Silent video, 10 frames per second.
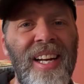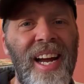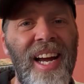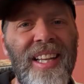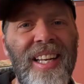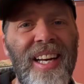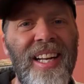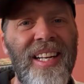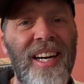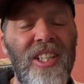And
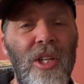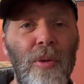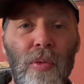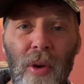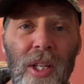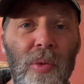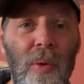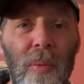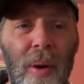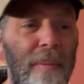then she was friends
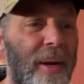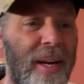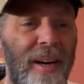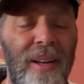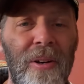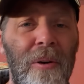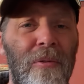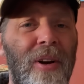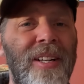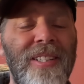with one of my other
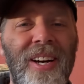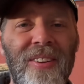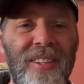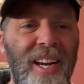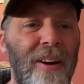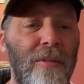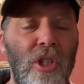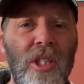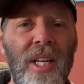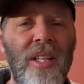friends out there. It was
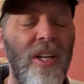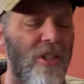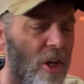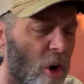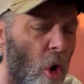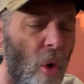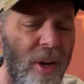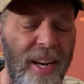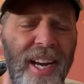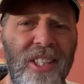just, it's a whole
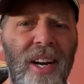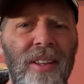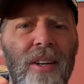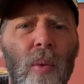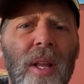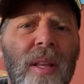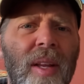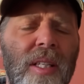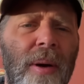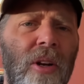connection out there. One of the
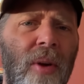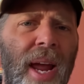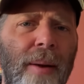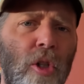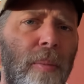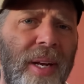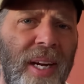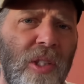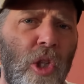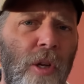things about New Hampshire,
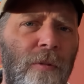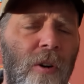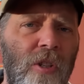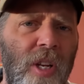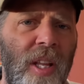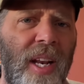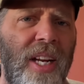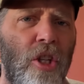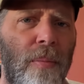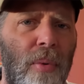because it's a first in the
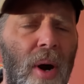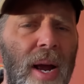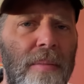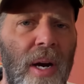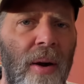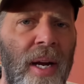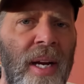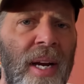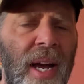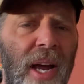nation primary
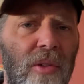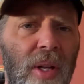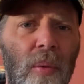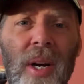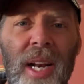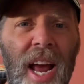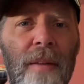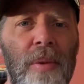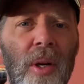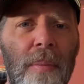and only
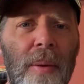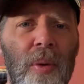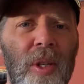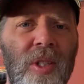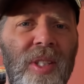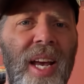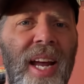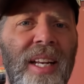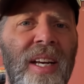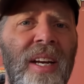1.5 million people in the
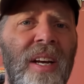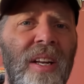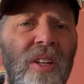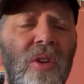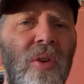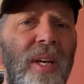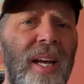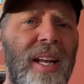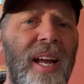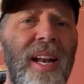state, you
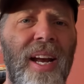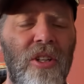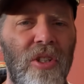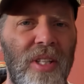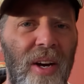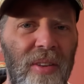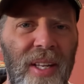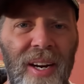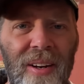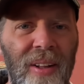get connections out
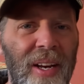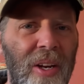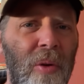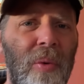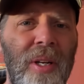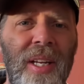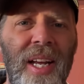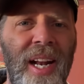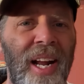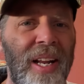there like you wouldn't
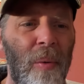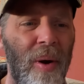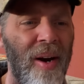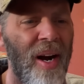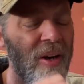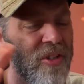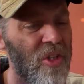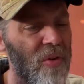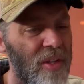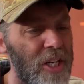get anywhere else.
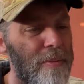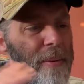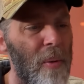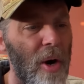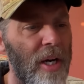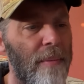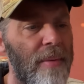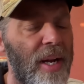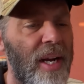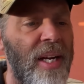So these people are
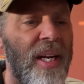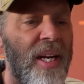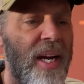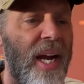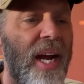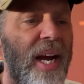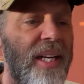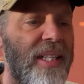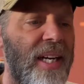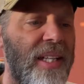committed,
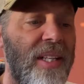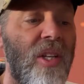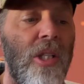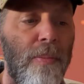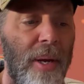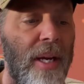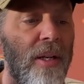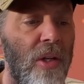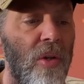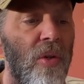and this is big
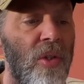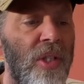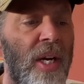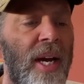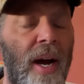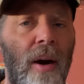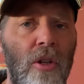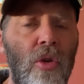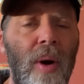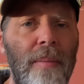news.
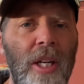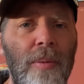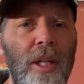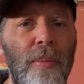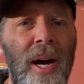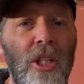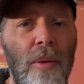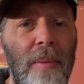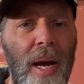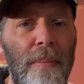Do want to mention my sponsor,
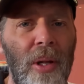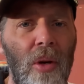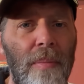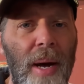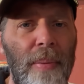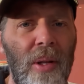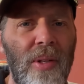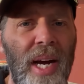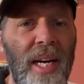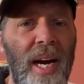MyPillow,
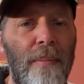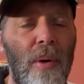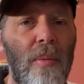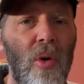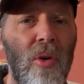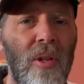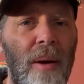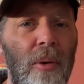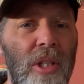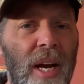mypillow.com, promo code
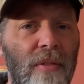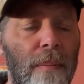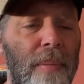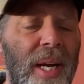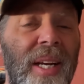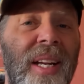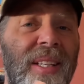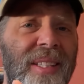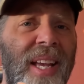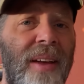Lumberjack for big
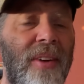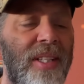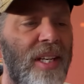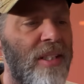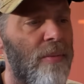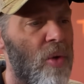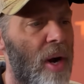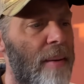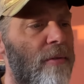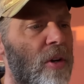savings, and
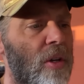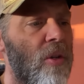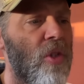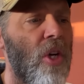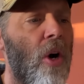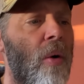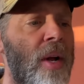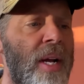subscribe if you're new. So